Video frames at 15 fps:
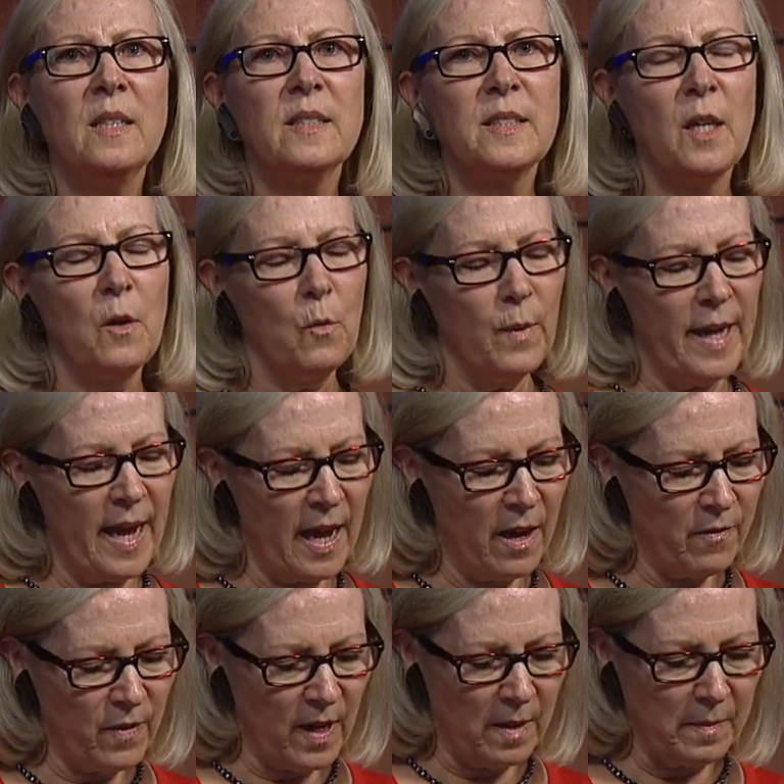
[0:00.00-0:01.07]
So we
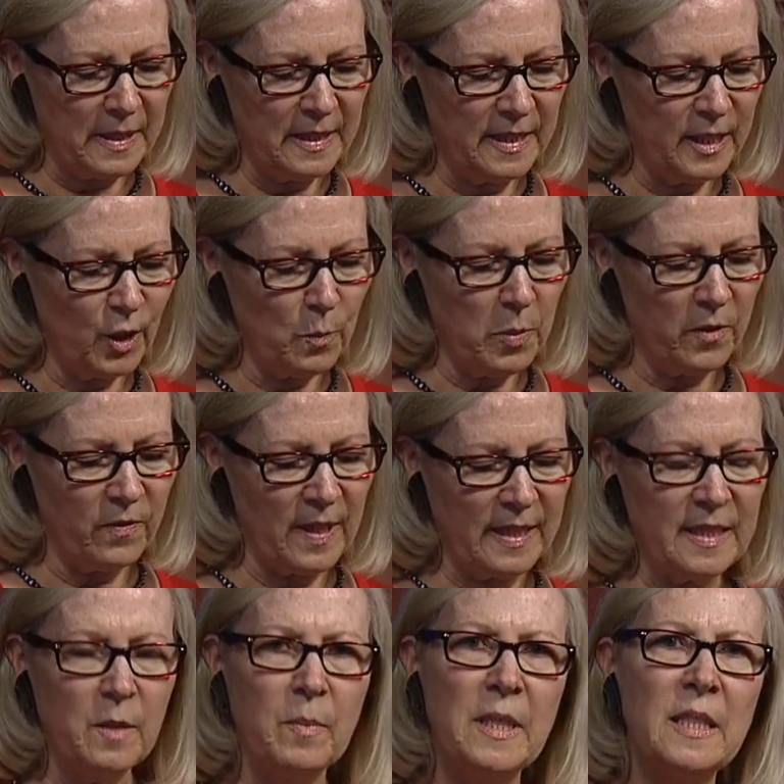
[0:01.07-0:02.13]
have um, considerable
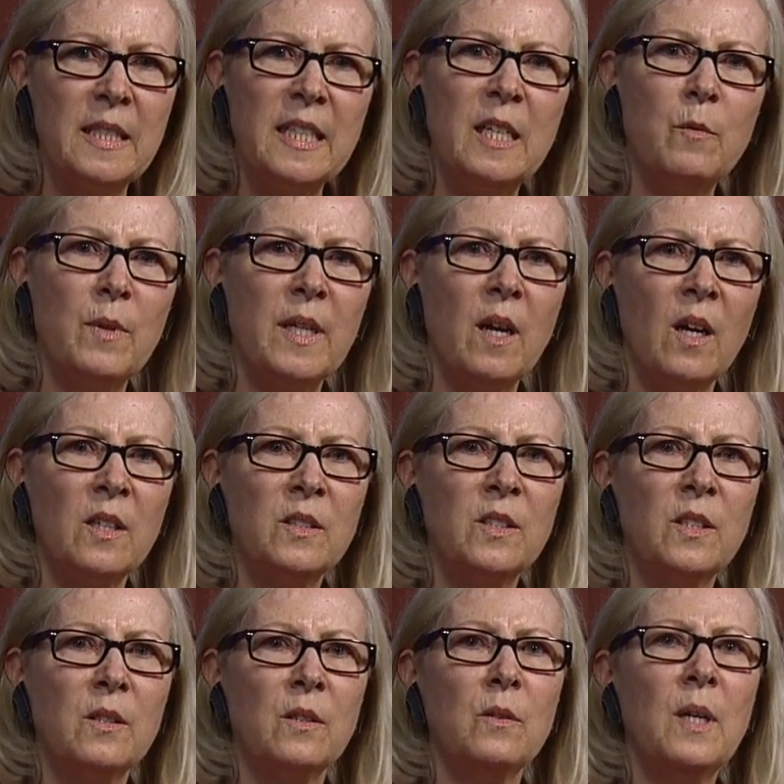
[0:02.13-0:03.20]
flexibility in regard
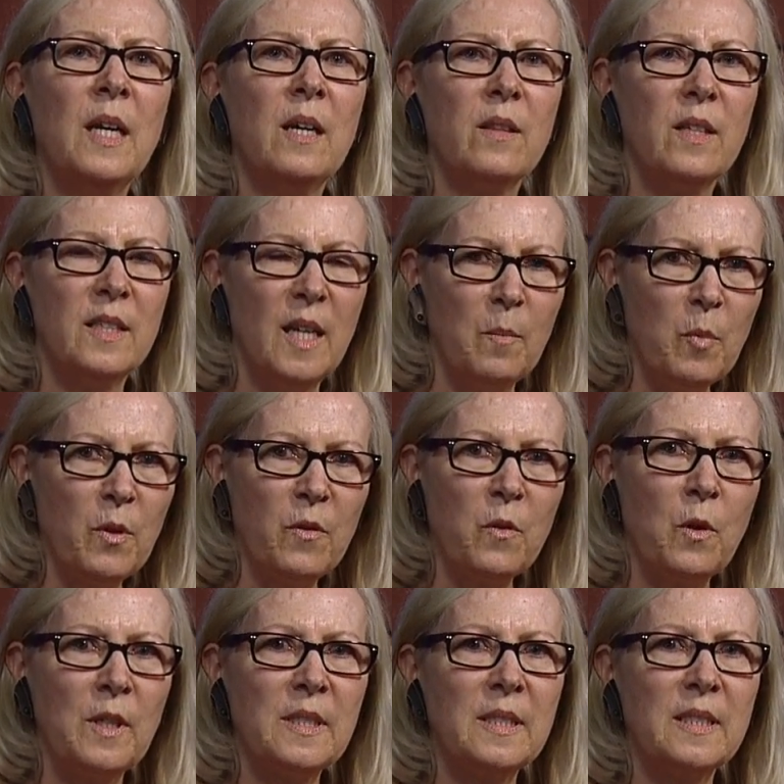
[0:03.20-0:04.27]
to the number of
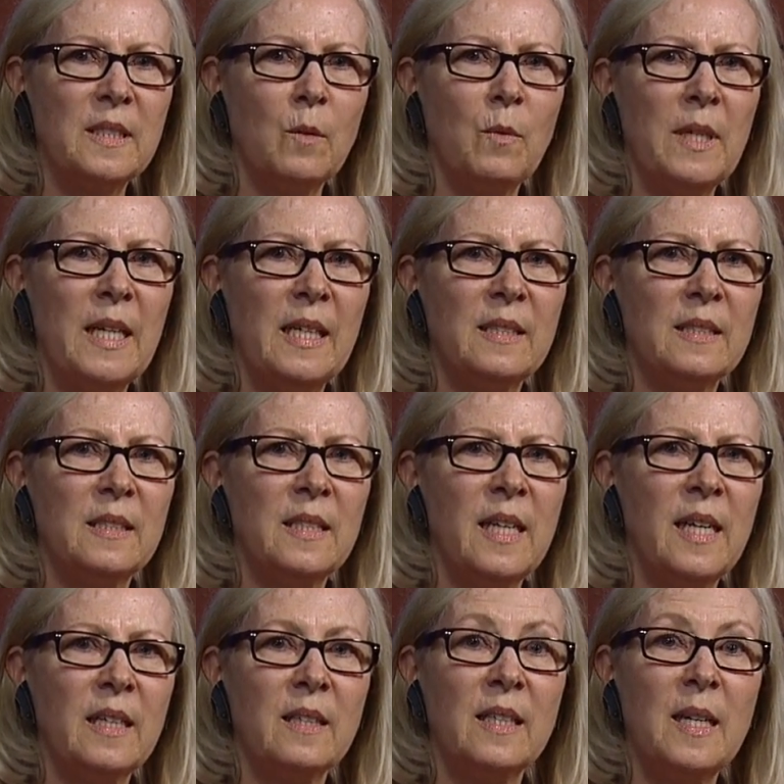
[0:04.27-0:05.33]
courses that one has to
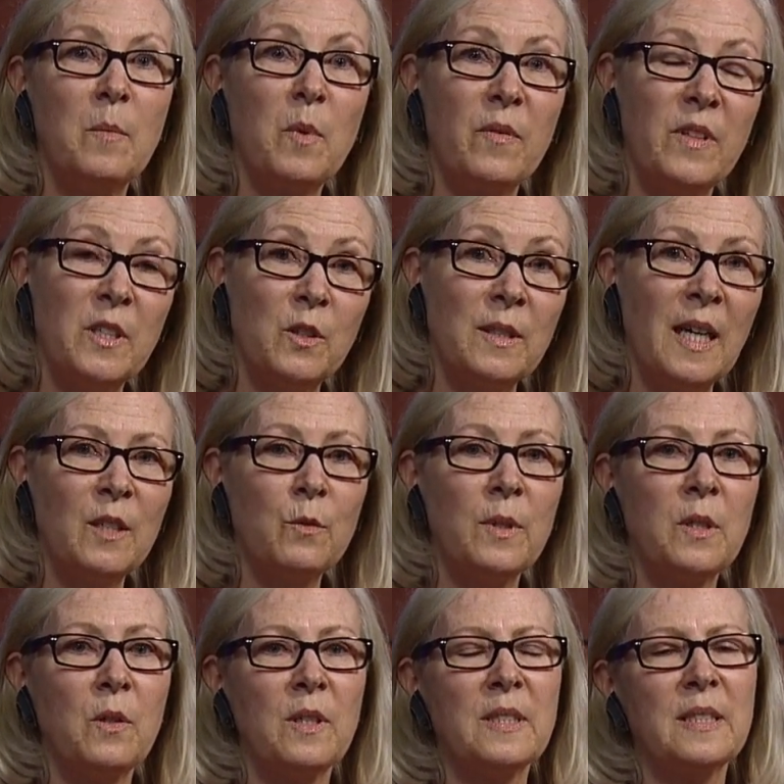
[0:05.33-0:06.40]
take, the number of introductory
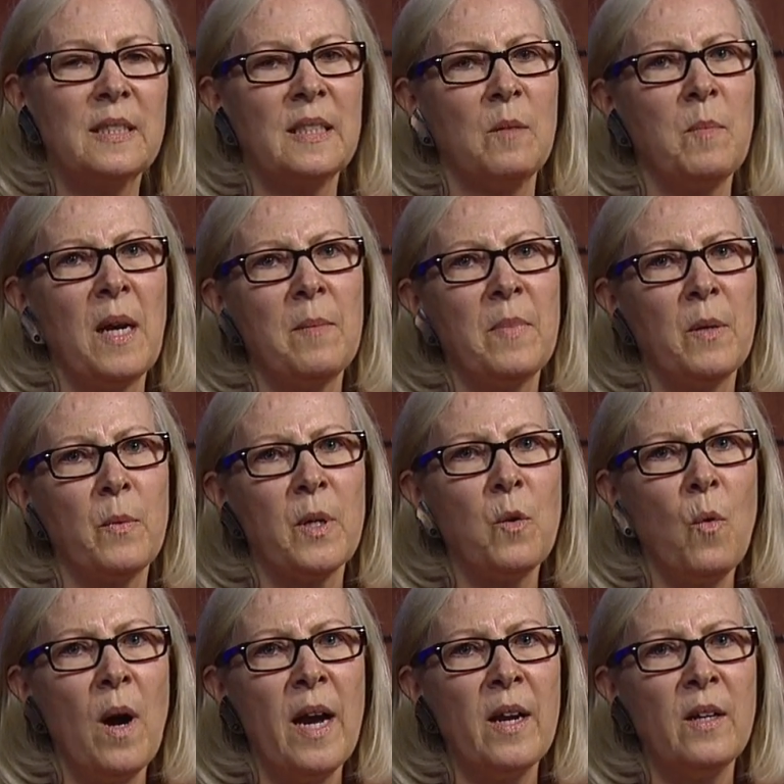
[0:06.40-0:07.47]
courses that might be
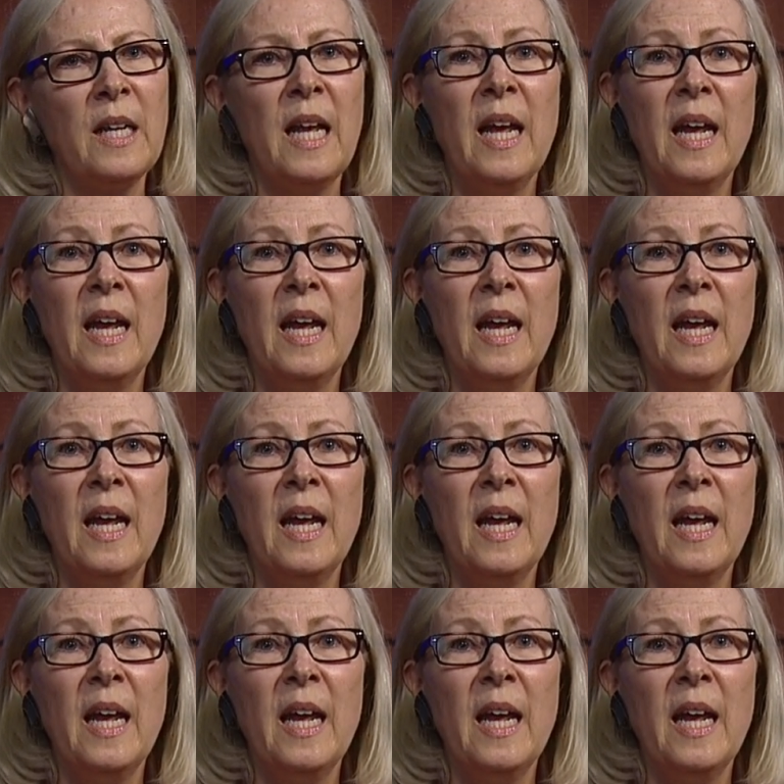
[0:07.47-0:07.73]
required,